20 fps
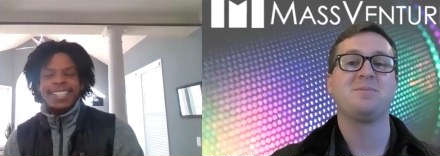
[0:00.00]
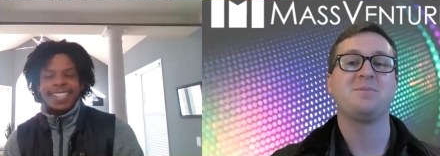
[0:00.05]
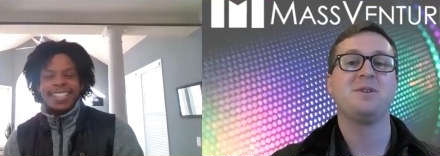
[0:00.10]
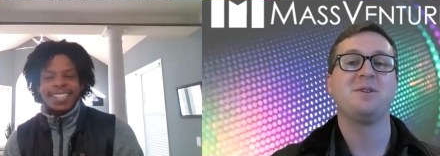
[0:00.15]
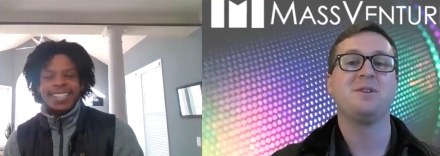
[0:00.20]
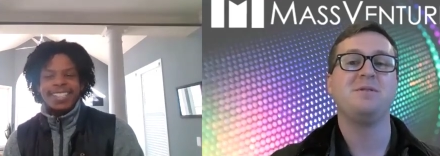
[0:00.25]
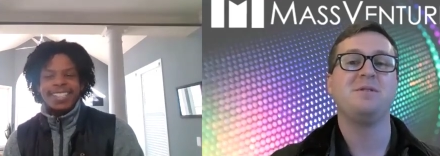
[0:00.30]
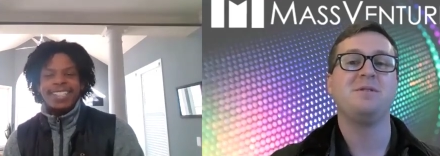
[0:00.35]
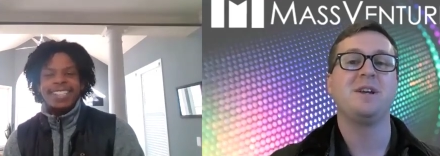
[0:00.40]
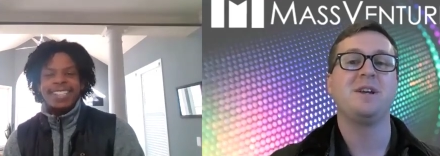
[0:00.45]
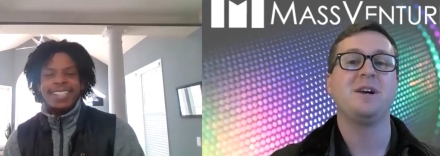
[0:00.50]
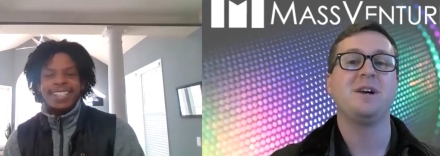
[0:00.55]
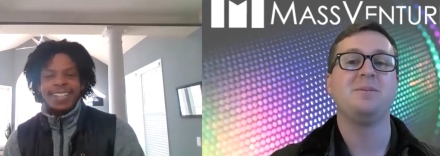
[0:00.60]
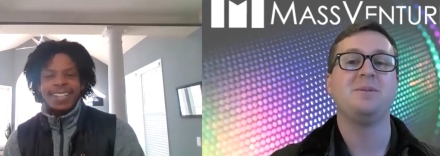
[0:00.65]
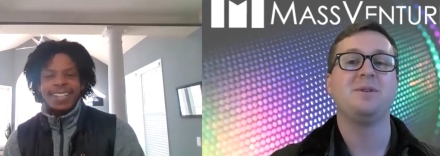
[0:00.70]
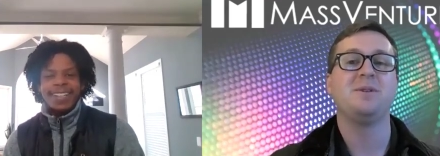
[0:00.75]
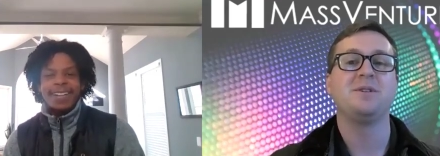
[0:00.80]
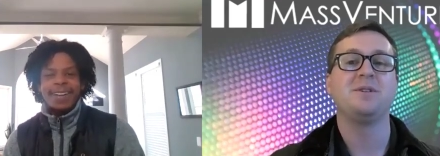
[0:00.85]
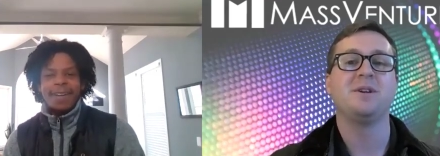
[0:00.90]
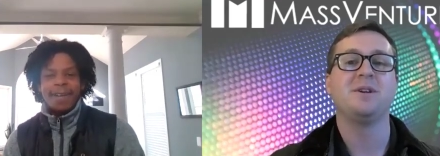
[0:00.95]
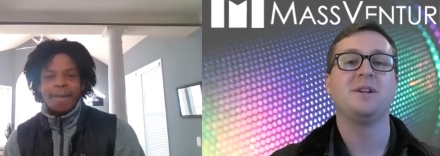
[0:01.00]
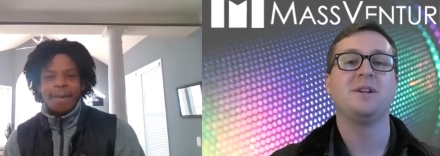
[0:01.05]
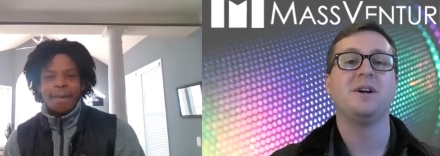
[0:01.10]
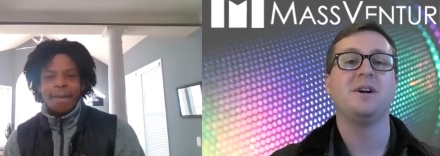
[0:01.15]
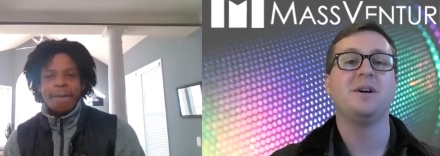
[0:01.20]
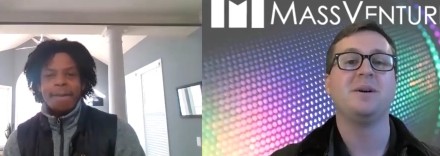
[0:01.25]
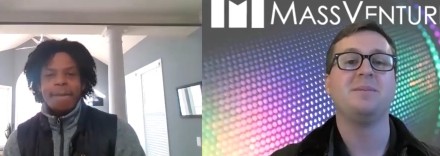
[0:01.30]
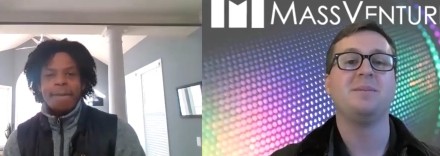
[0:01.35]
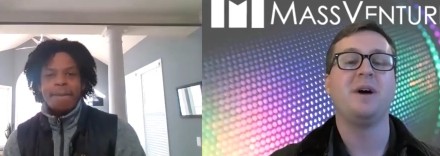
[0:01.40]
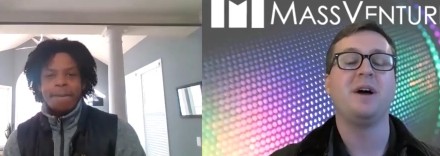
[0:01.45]
Speaker 1: pretty unique element to it.
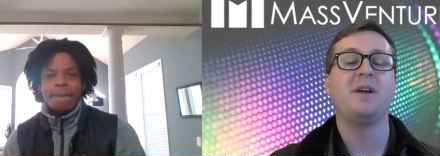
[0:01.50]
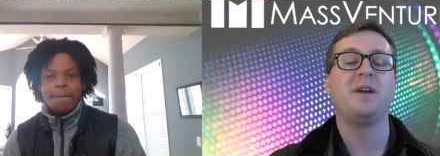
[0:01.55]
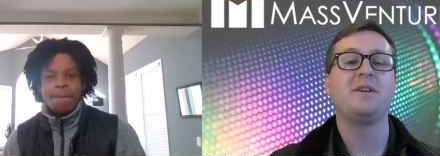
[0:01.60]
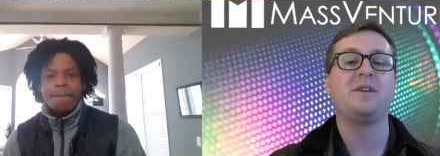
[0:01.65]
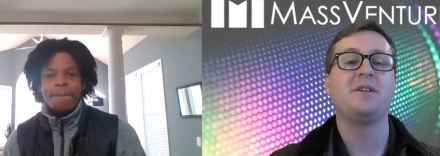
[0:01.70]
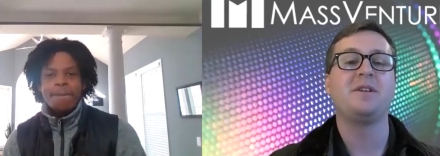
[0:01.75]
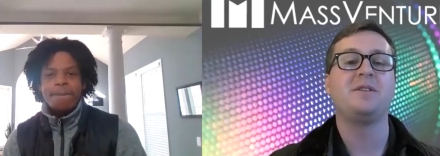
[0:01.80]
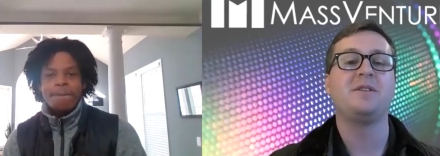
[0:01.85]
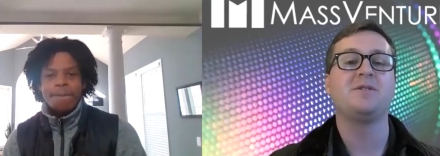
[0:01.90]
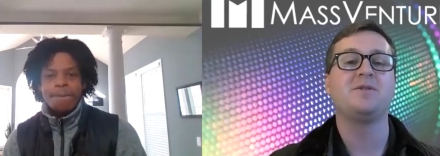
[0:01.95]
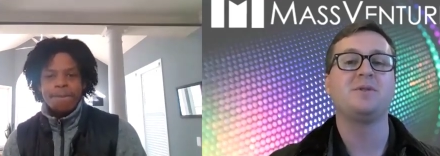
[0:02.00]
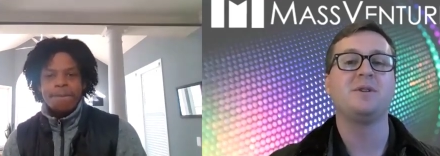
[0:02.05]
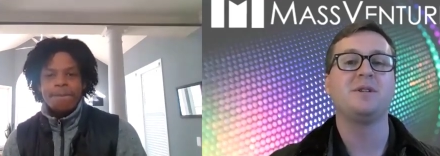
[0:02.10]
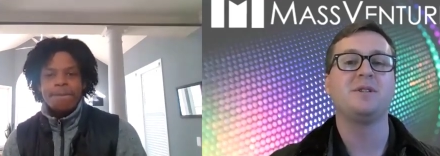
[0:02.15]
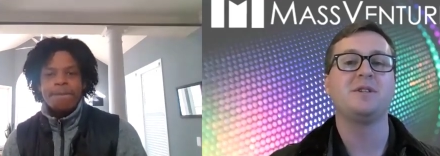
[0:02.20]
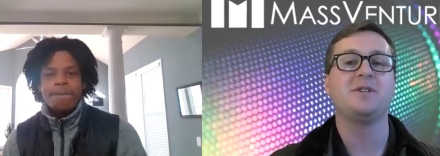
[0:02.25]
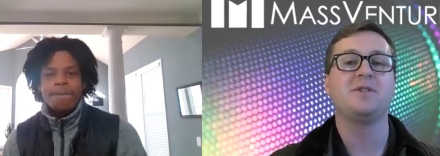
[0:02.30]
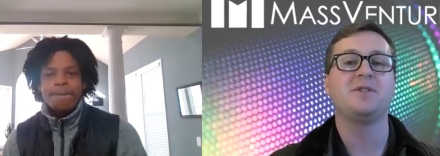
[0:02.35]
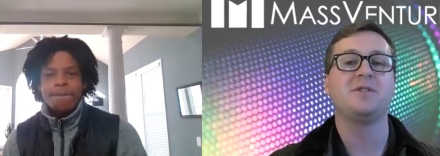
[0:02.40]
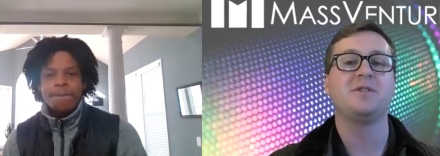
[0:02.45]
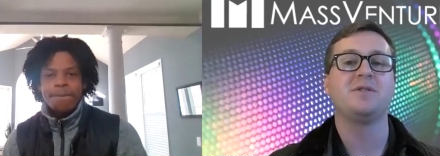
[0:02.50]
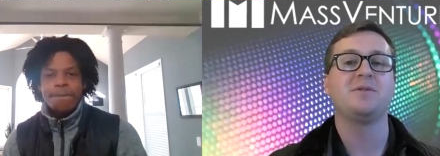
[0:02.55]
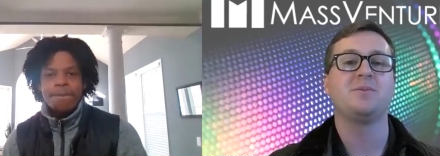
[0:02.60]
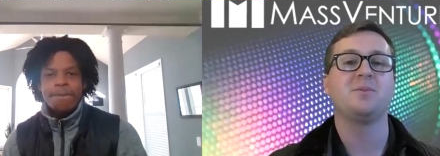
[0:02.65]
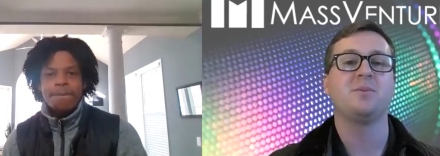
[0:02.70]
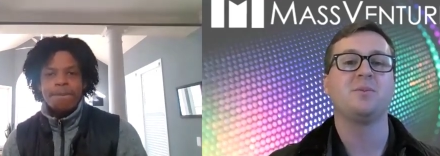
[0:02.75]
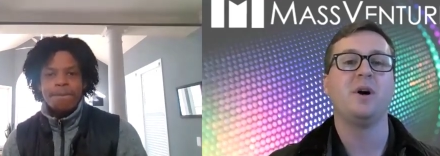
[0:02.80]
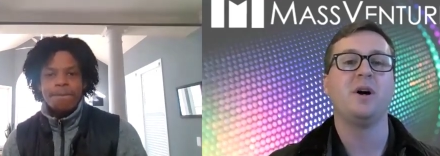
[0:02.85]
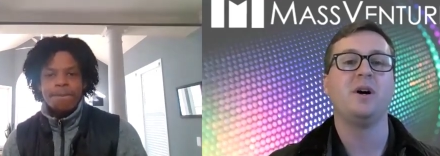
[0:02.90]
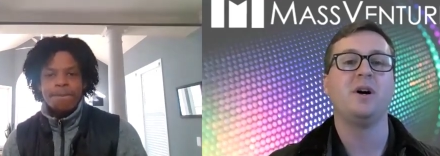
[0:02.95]
Um, I think this
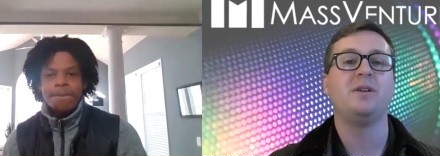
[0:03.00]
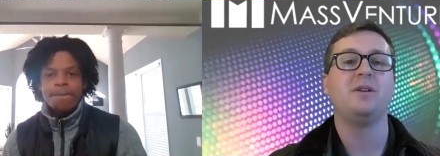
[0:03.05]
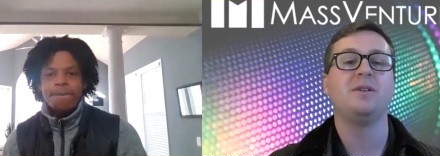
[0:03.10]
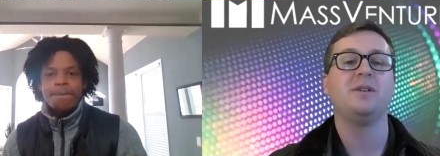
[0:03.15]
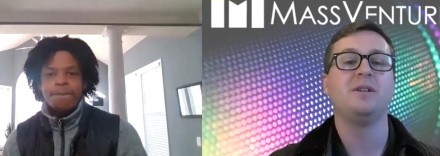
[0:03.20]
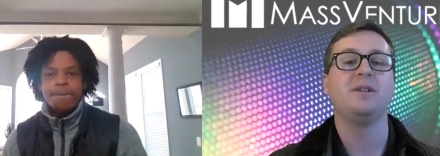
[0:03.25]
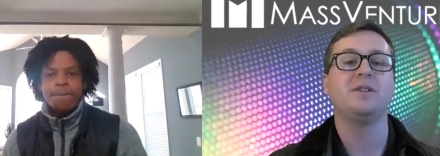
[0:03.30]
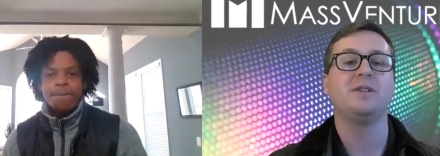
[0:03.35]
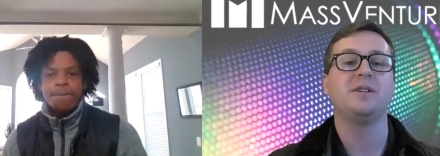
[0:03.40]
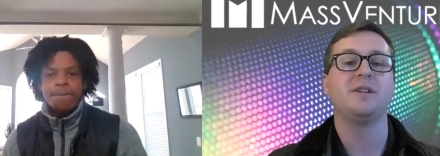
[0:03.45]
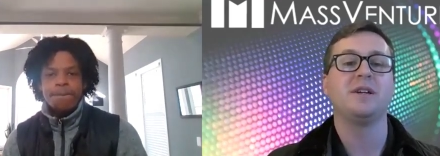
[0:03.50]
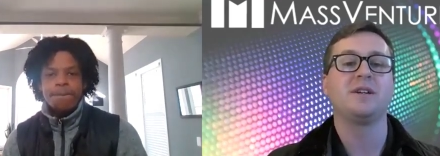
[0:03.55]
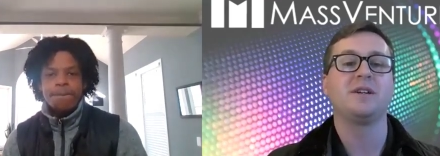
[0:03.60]
transitions well into the